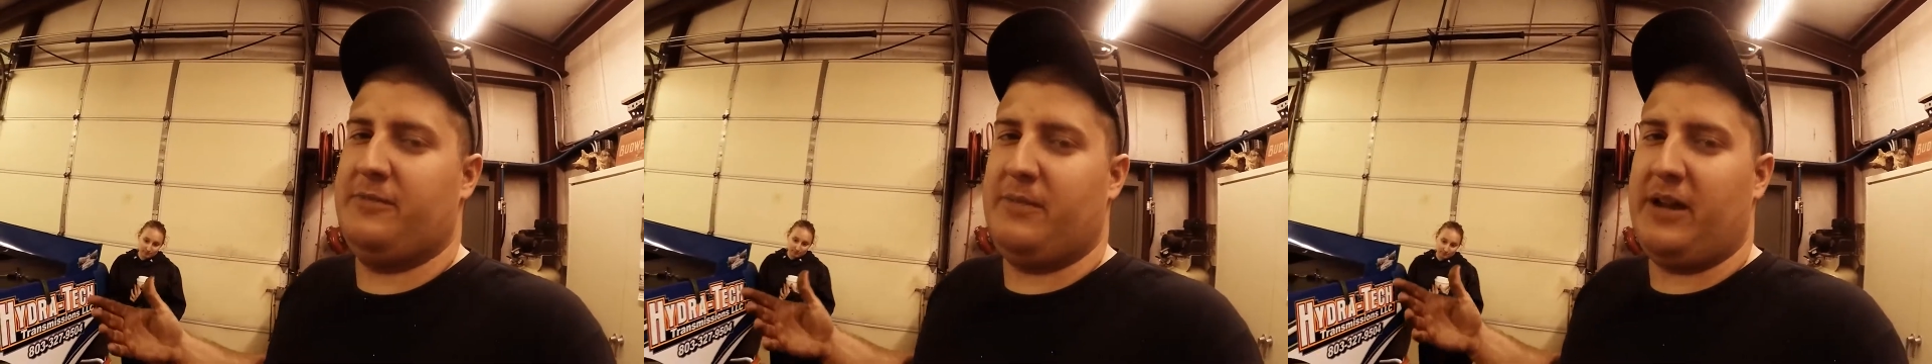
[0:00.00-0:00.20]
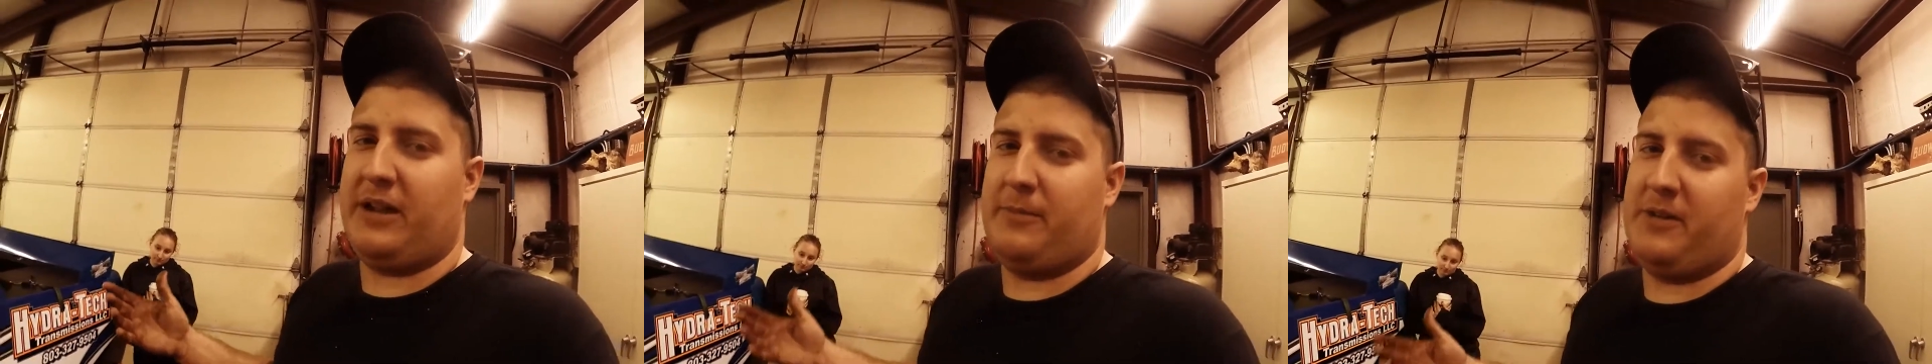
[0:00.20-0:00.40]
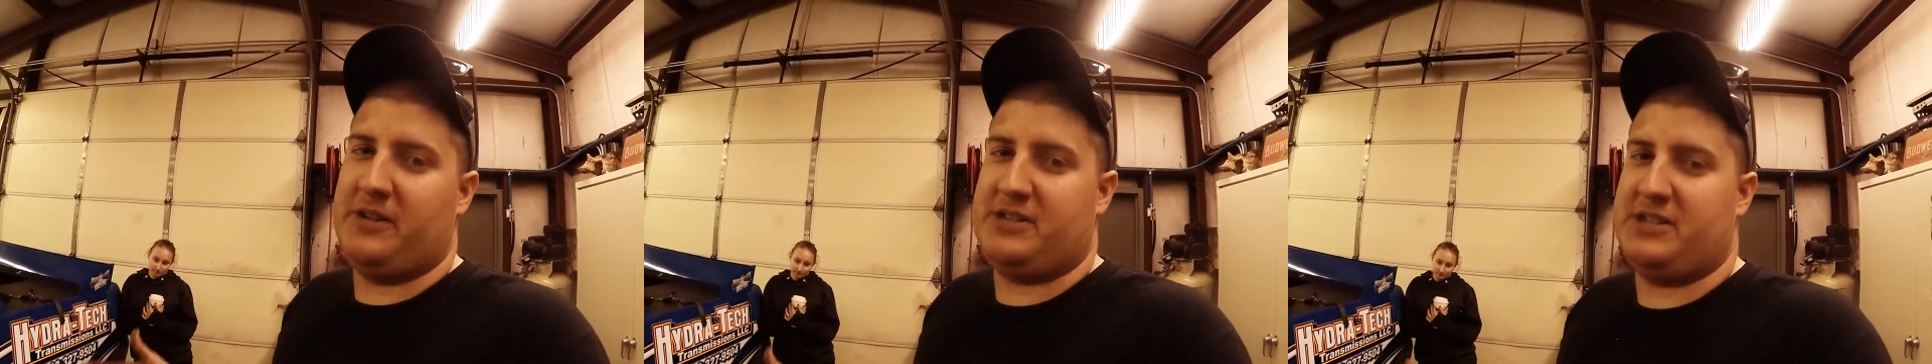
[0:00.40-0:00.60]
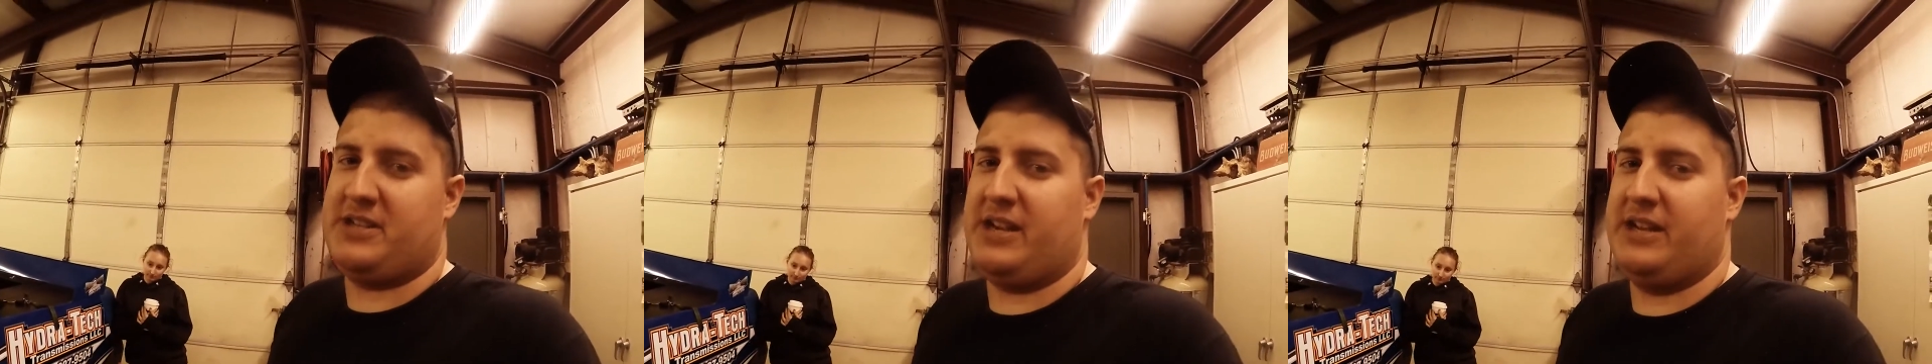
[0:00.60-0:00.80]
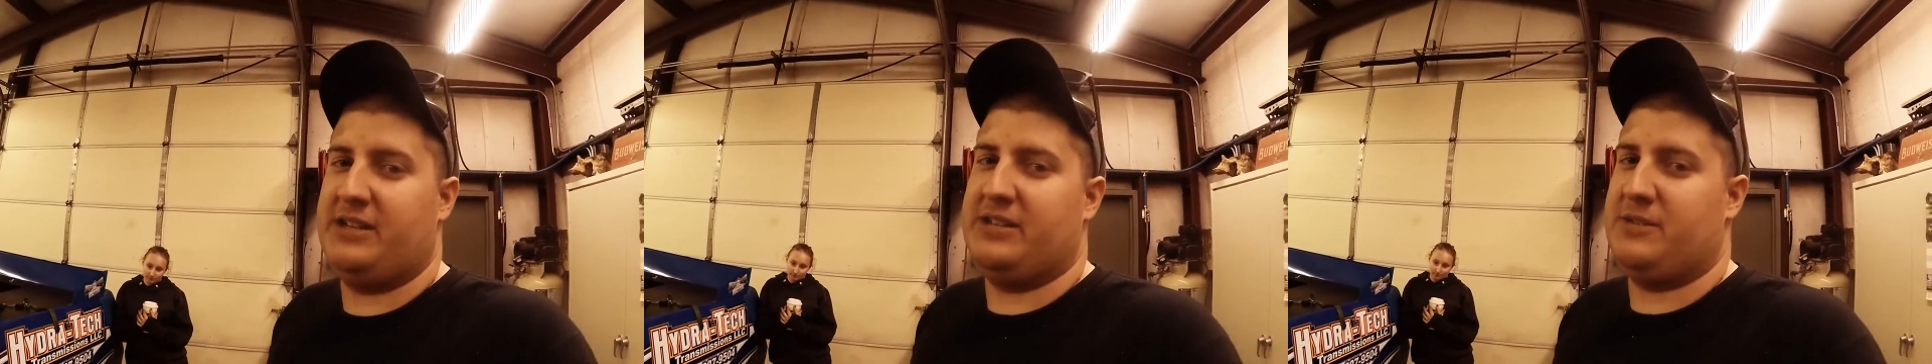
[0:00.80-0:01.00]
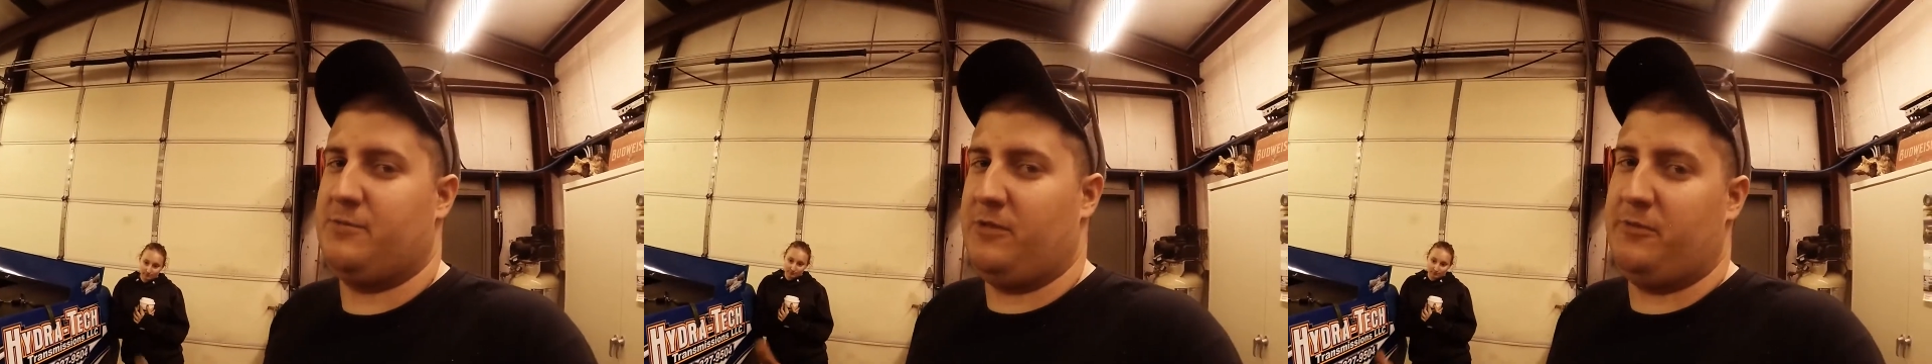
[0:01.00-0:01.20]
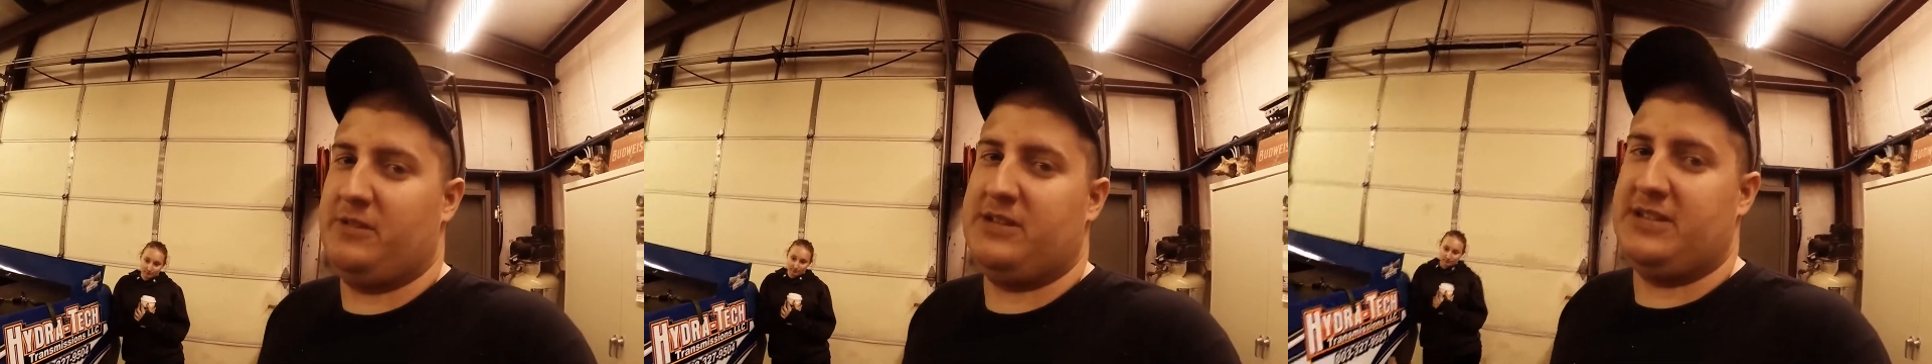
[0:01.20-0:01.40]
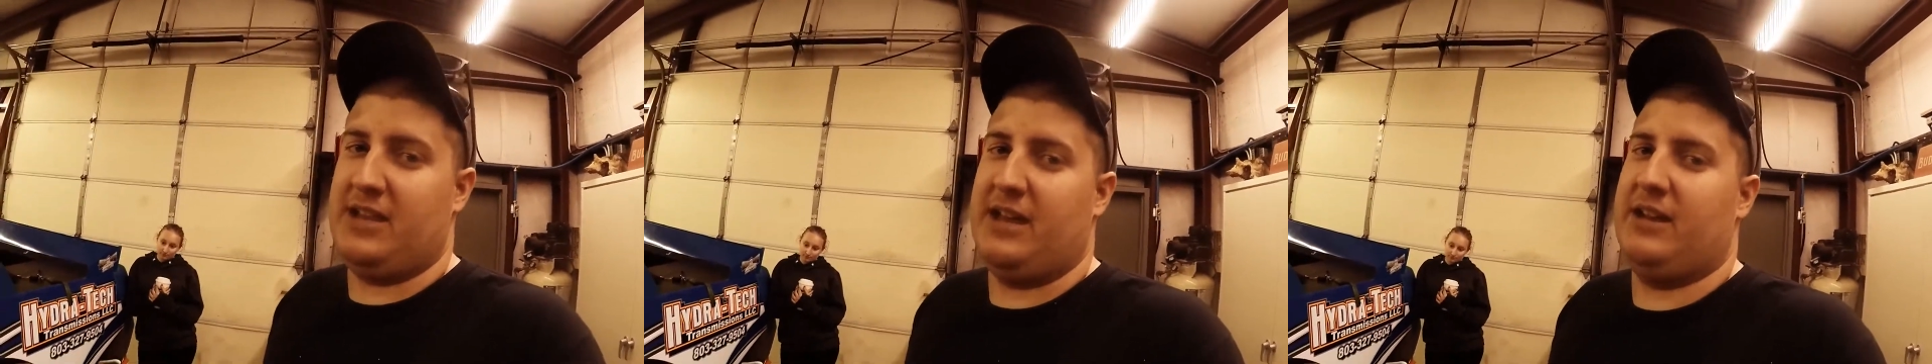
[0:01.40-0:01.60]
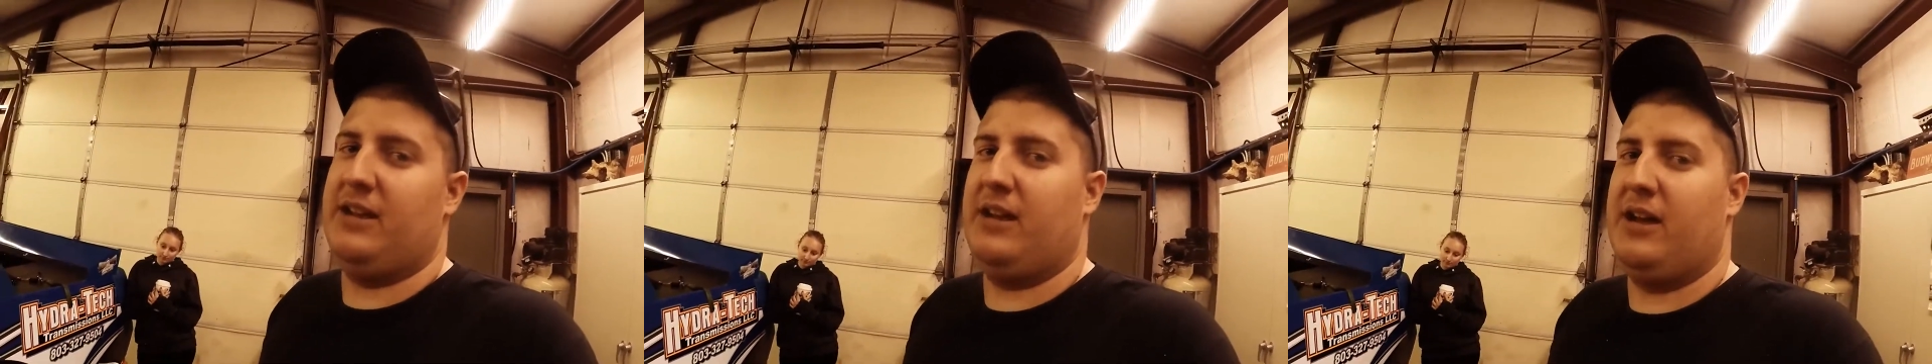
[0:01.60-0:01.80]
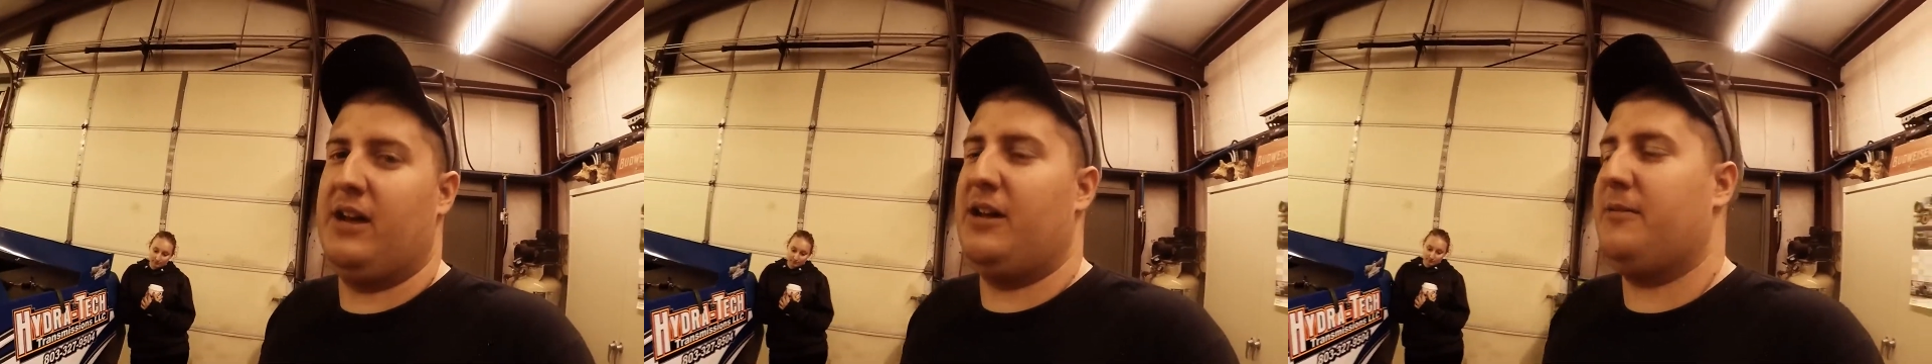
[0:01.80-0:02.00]
make a bunch of changes when we set it
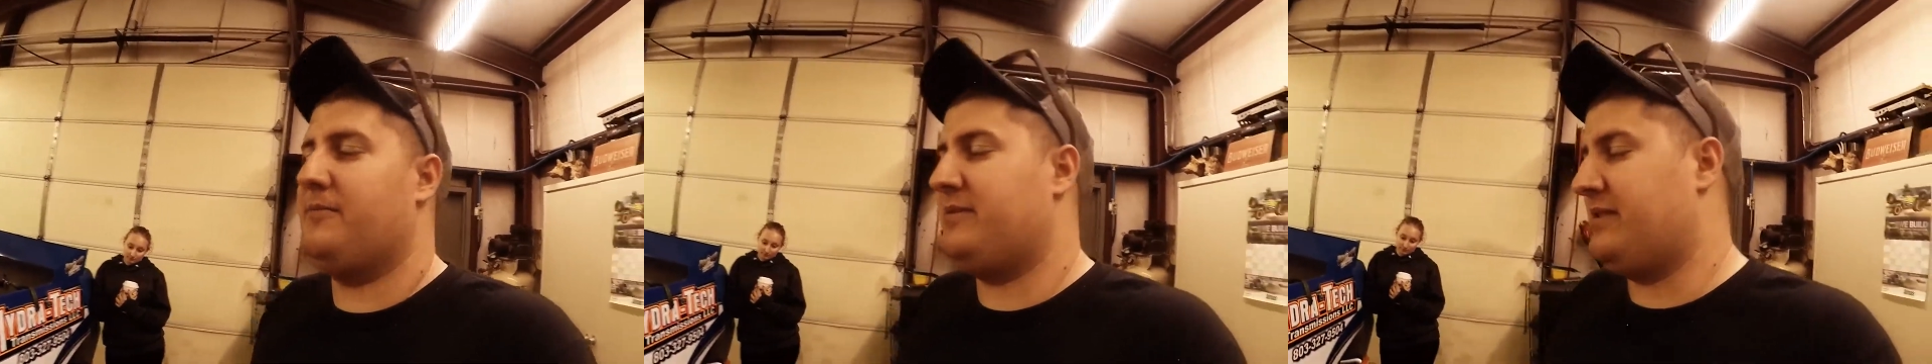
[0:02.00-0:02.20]
up.